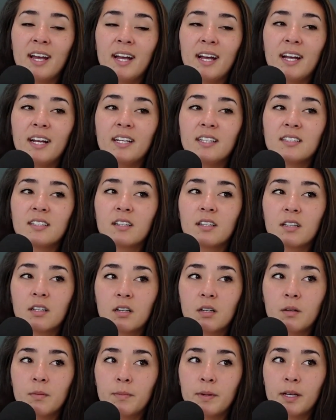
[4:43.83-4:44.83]
It's a
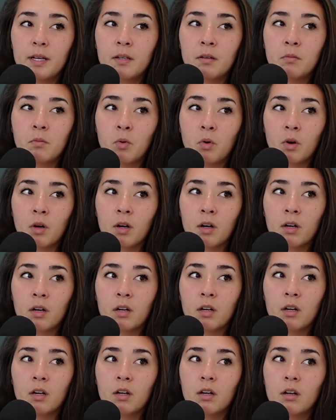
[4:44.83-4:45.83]
little bit
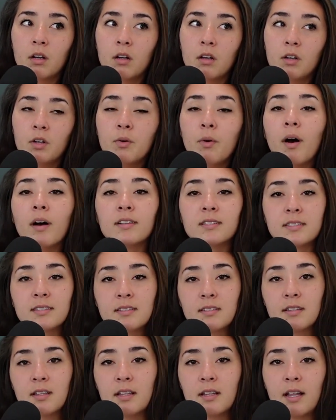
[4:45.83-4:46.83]
more
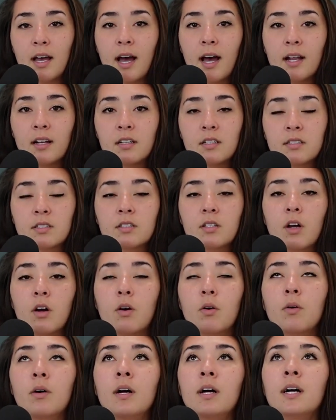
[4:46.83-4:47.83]
nuanced than that.
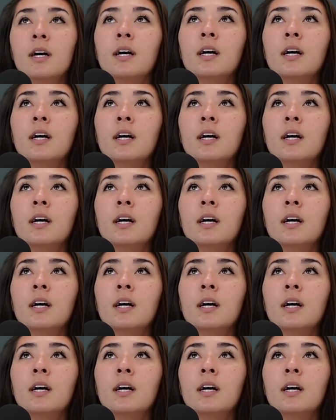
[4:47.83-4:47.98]
So,